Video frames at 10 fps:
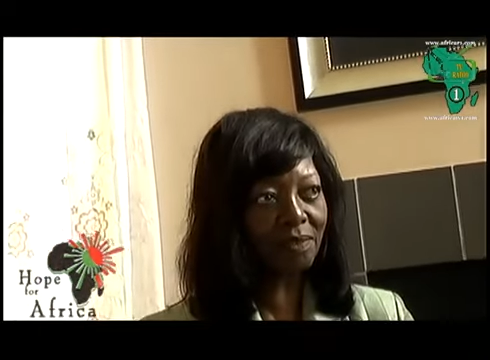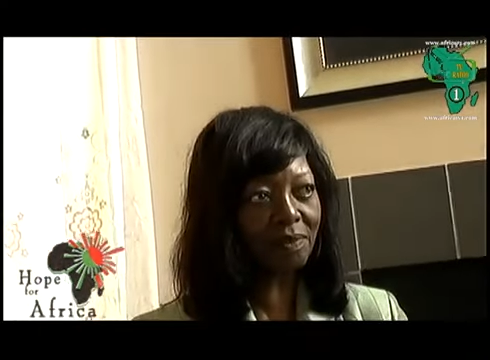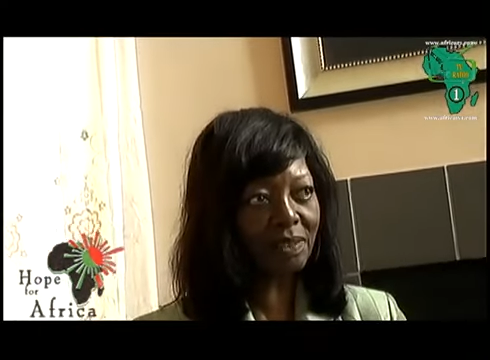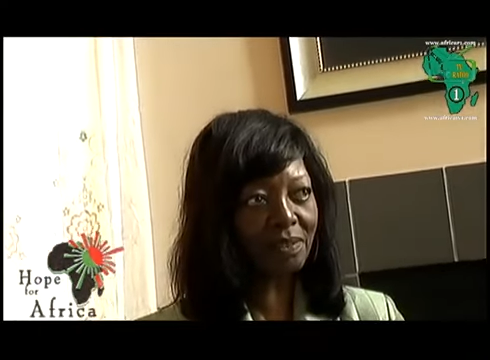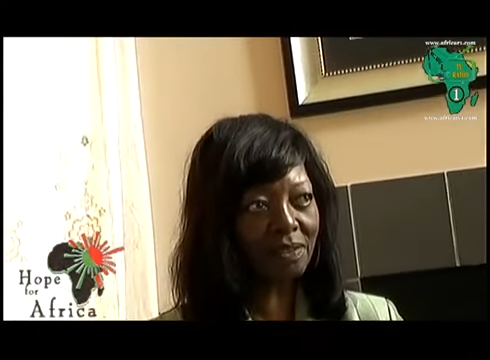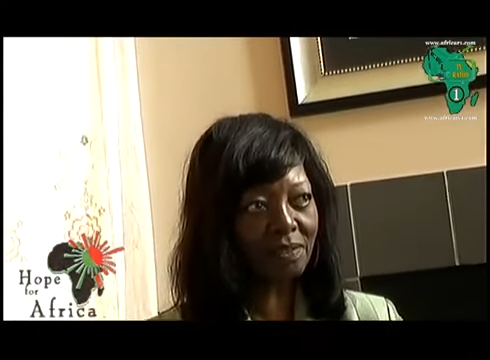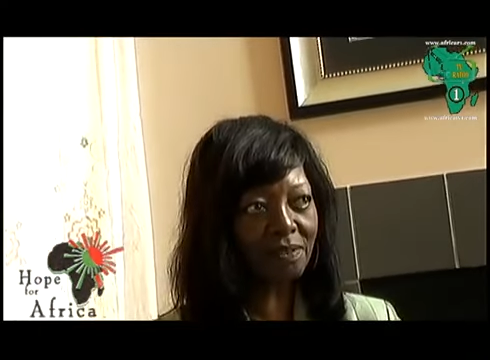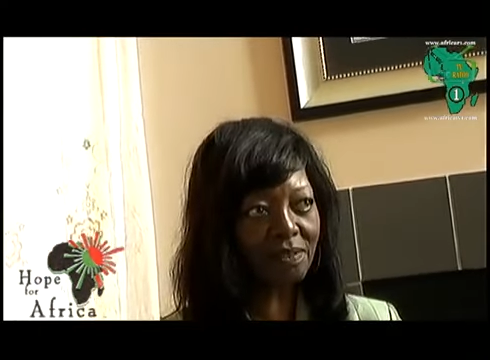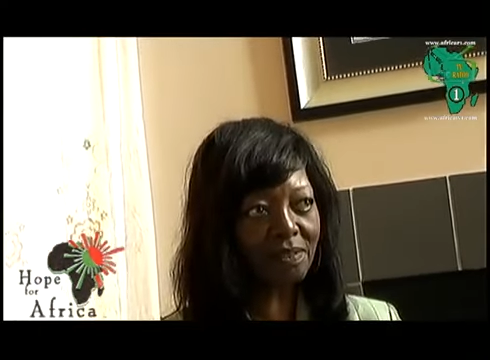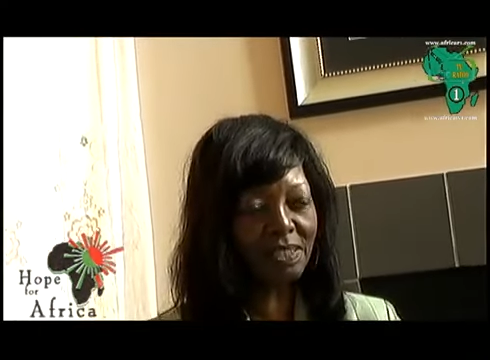the, the, the,
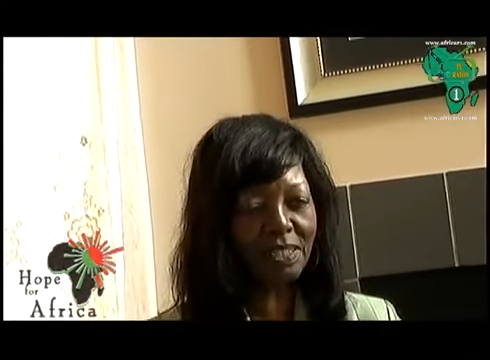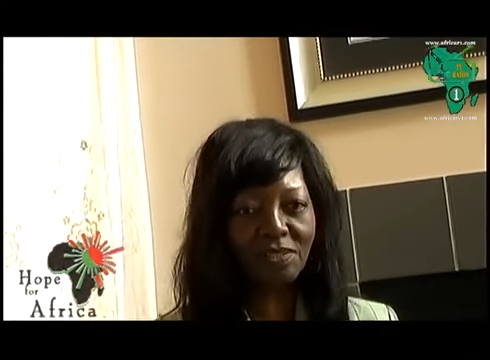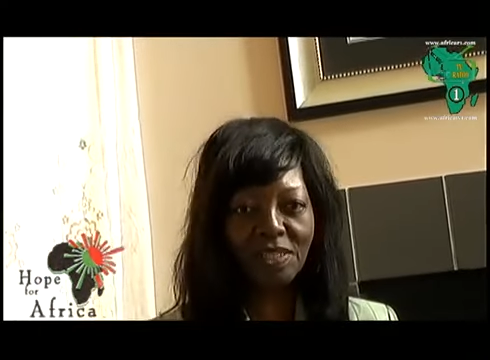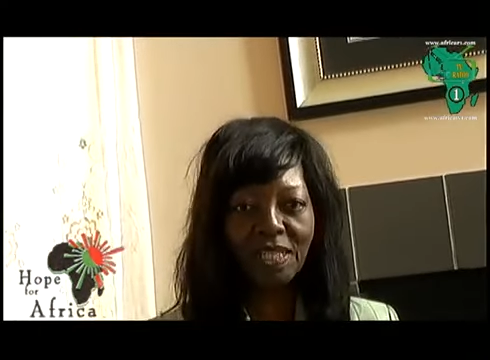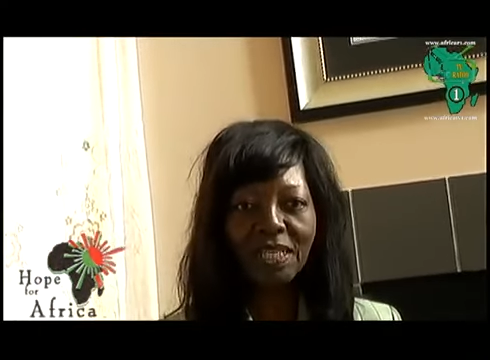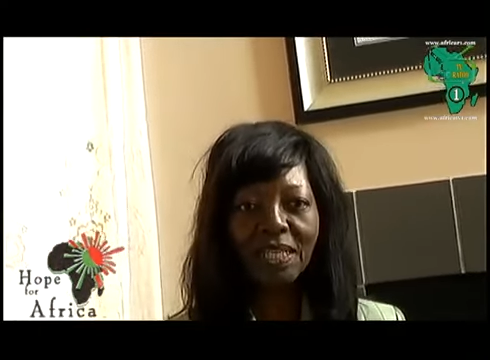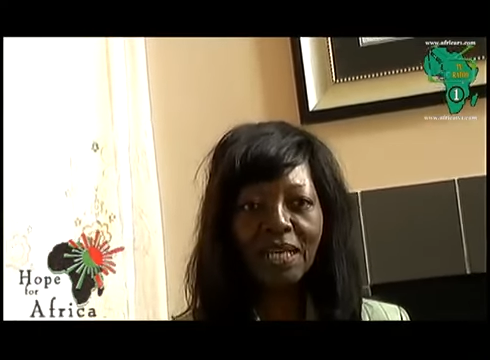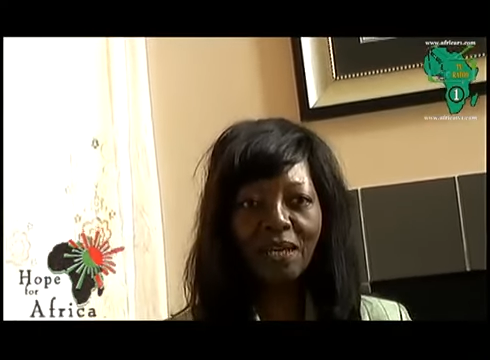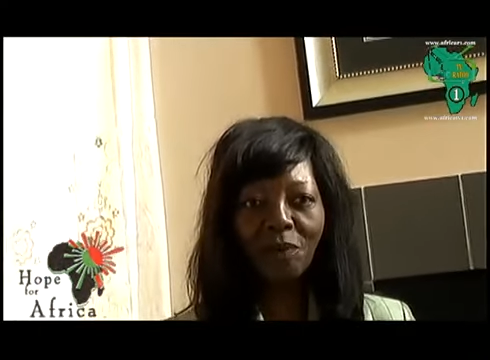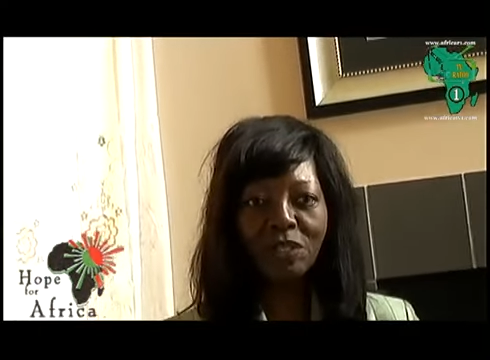disease,
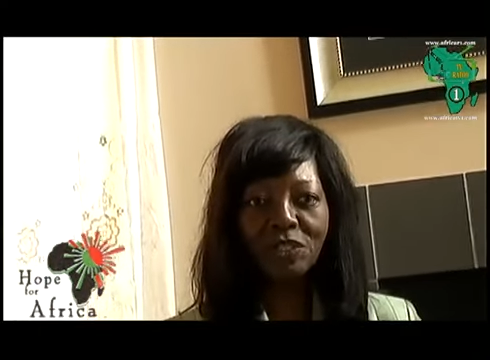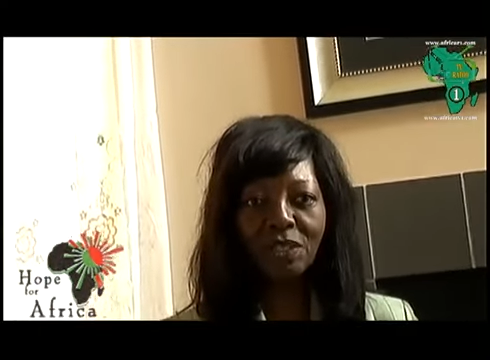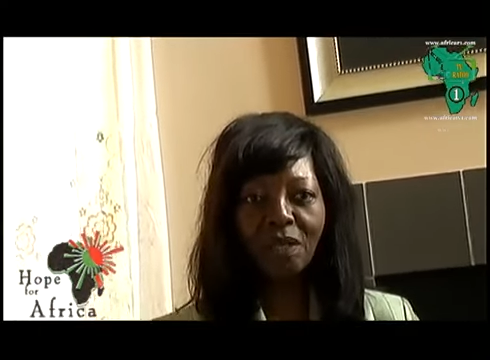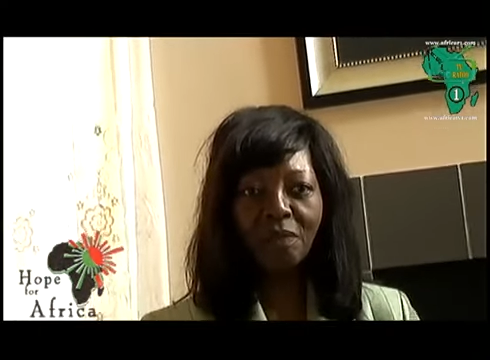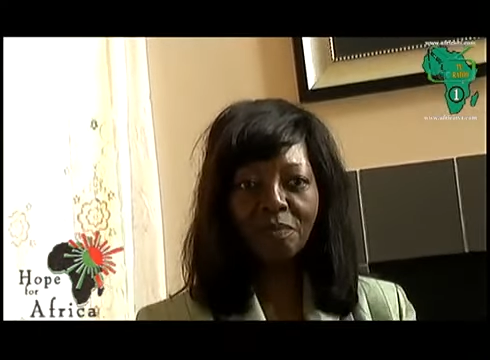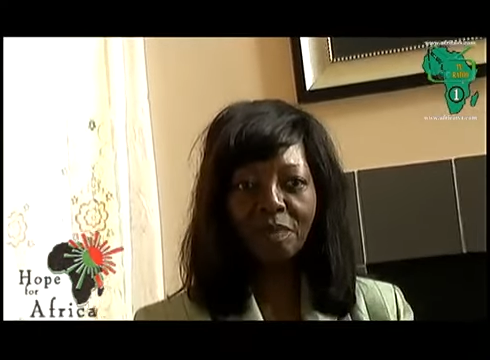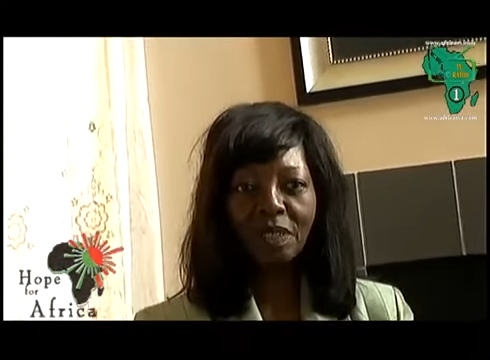uh, which um,